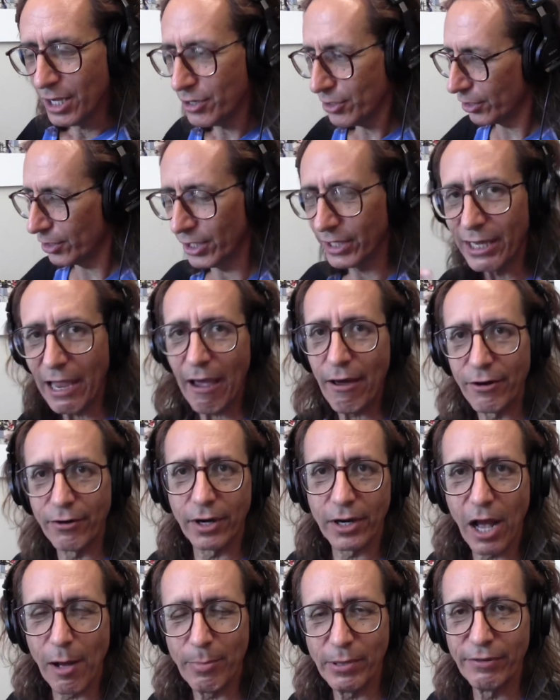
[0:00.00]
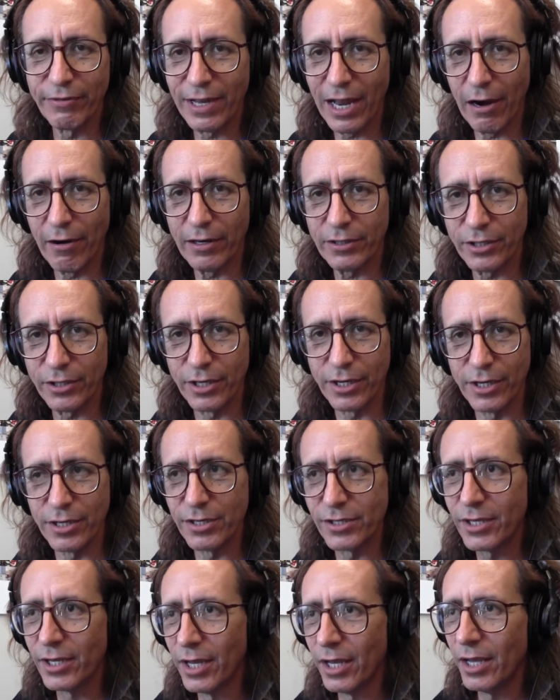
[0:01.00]
You're going to encounter a couple of
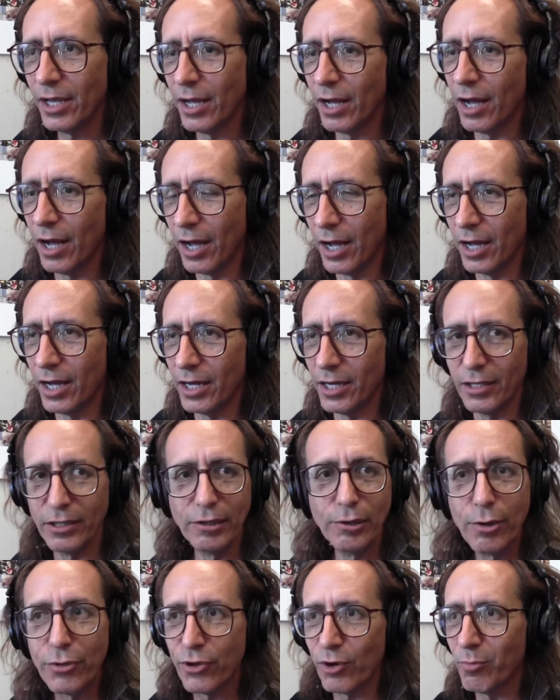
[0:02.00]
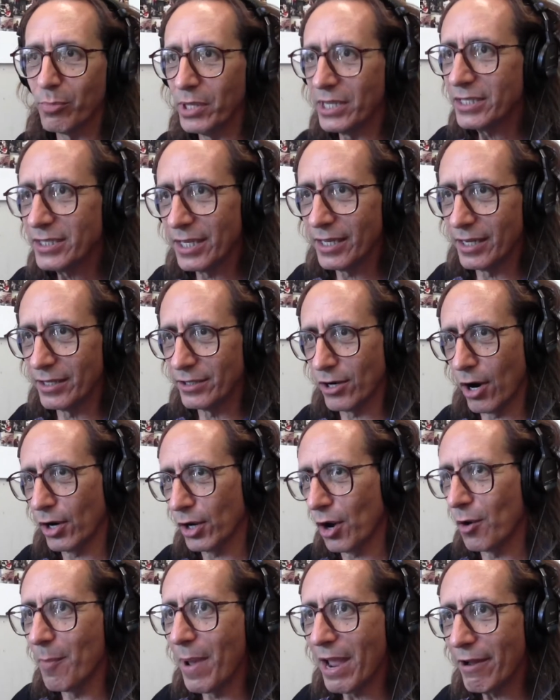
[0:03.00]
characters, uh, Luther Blissett and
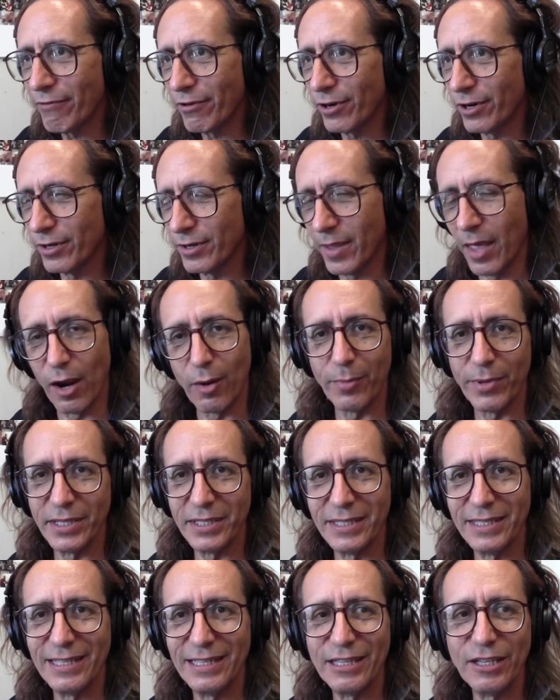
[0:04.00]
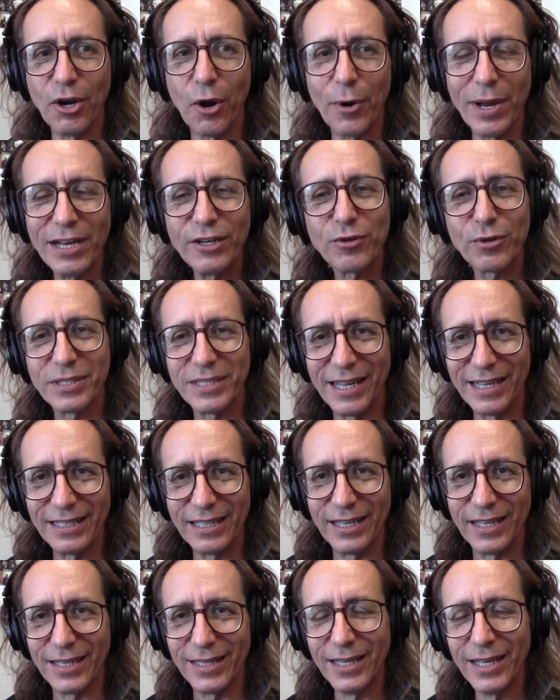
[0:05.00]
Darko Maver. That'll be, you know, interesting
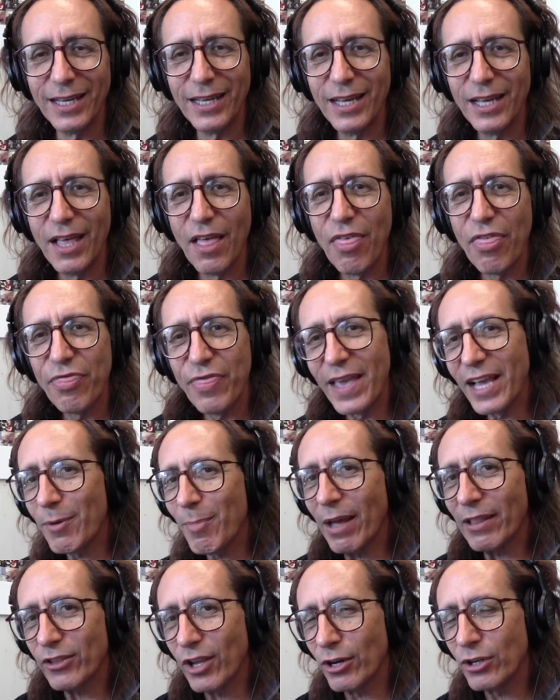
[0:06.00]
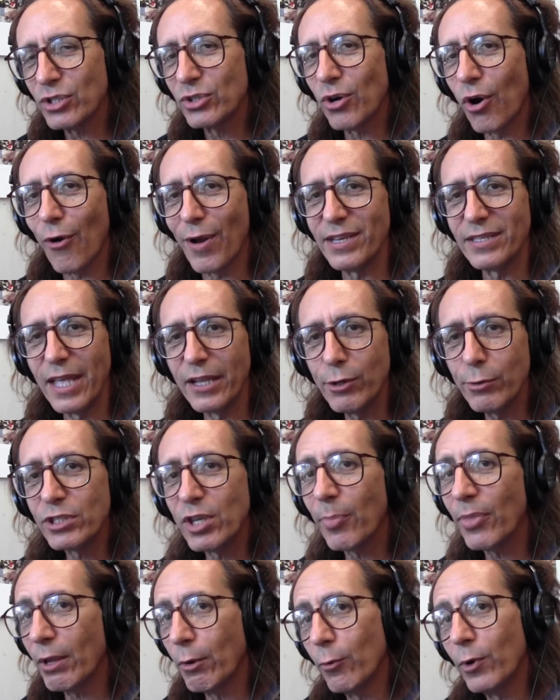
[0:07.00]
to think about their stories. They do
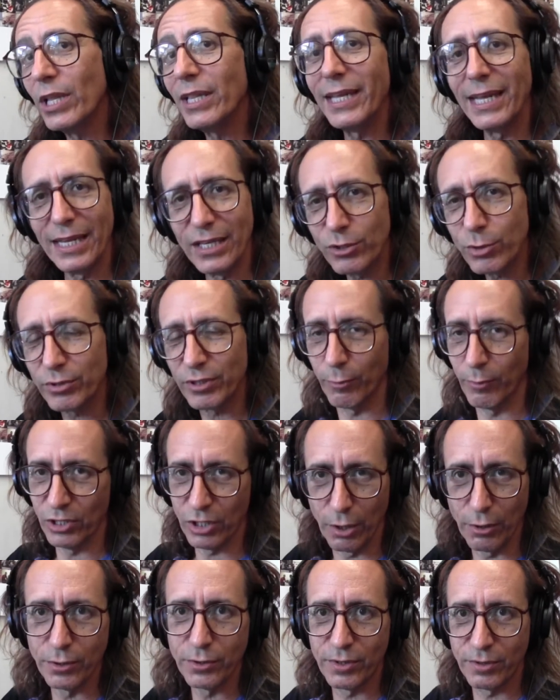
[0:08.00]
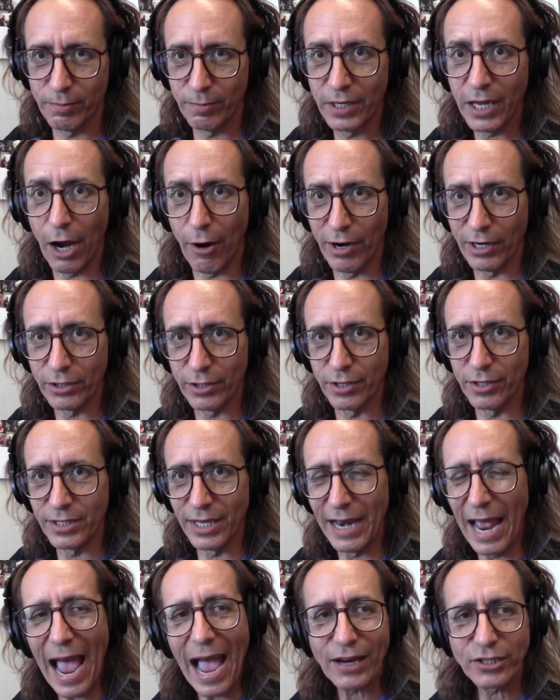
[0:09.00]
something really interesting with those characters.
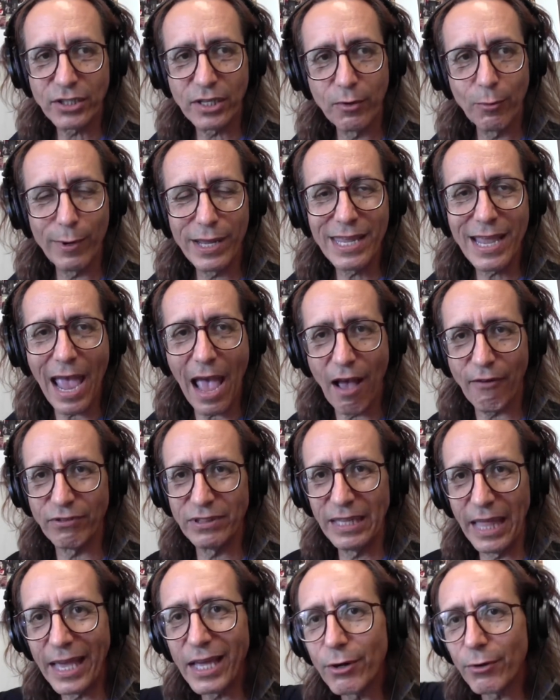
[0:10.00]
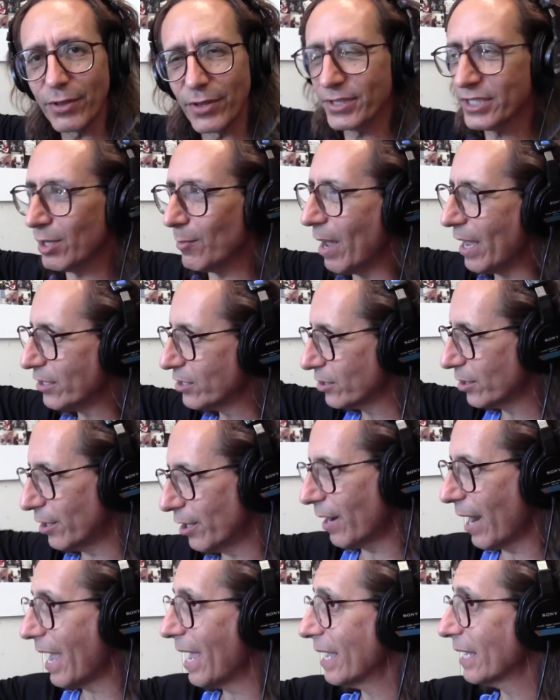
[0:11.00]
And actually, we have later in the
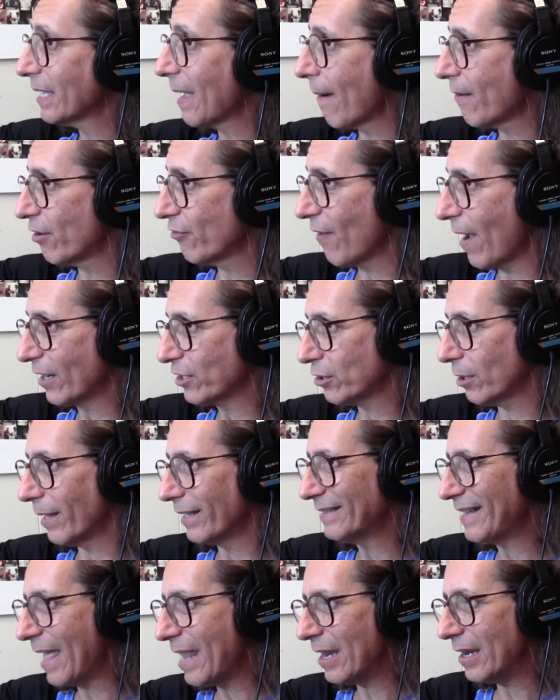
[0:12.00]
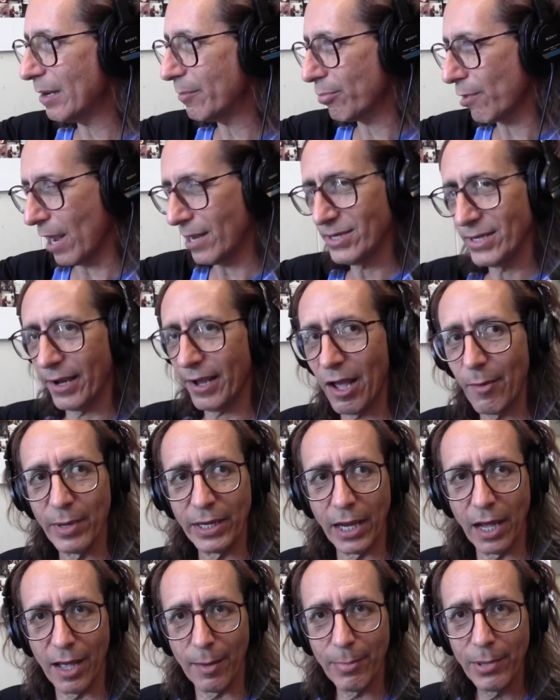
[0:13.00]
semester a counterfactual identity project
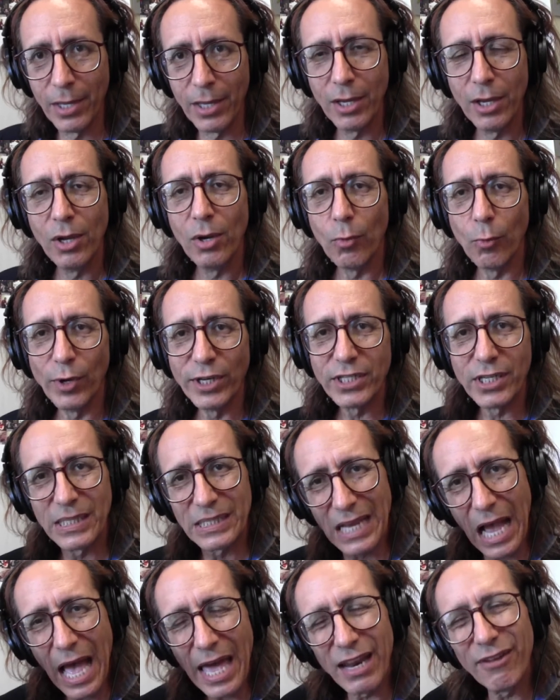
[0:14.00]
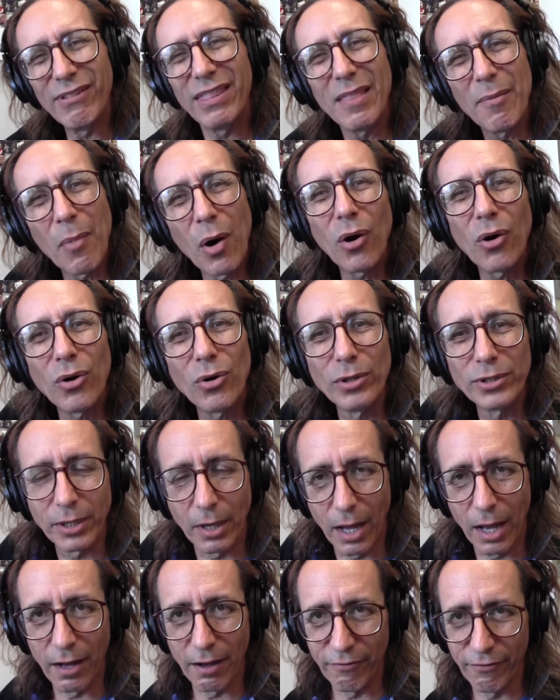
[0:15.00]
coming up, which is kind of in the mold
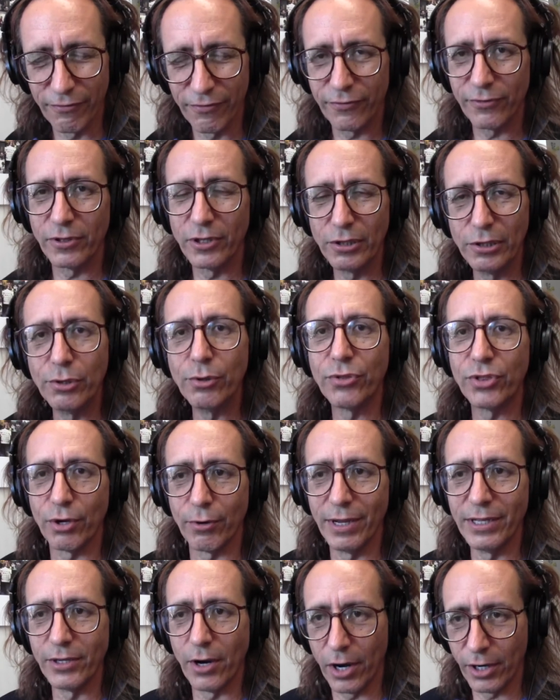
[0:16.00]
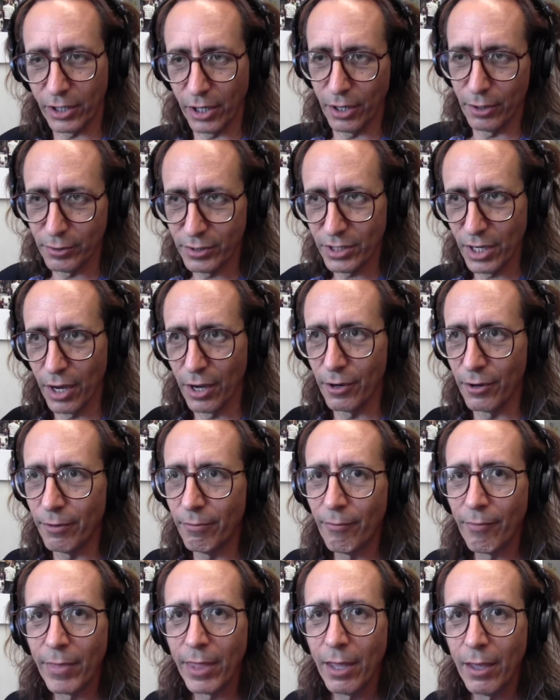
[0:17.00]
of Luther and Darko.
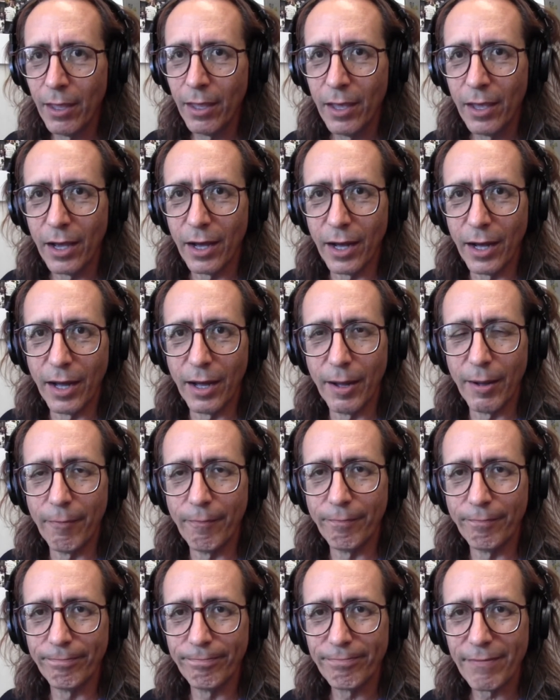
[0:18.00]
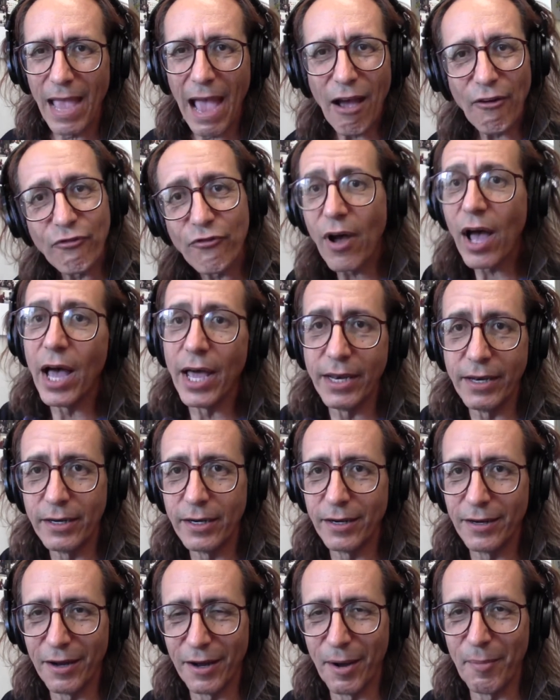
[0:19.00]
So um, have fun.
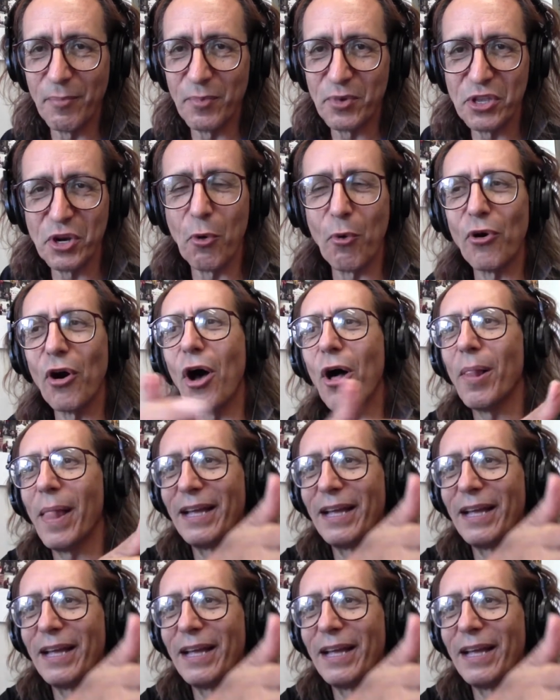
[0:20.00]
Um, you know, we're all